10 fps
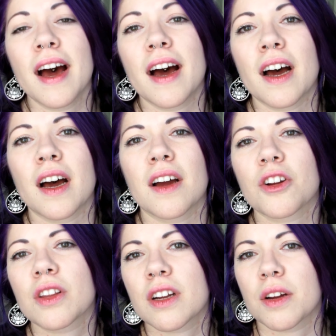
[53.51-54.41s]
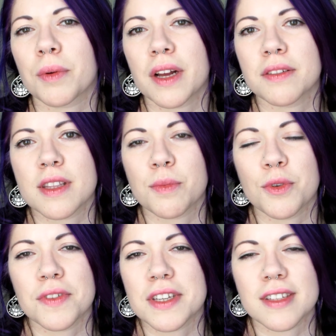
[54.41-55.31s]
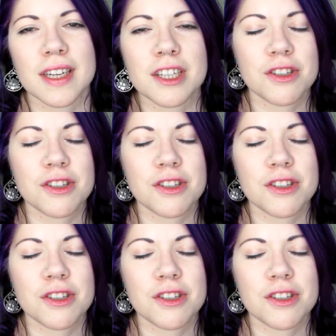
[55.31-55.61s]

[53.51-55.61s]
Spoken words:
Earlier I went out to the movies and I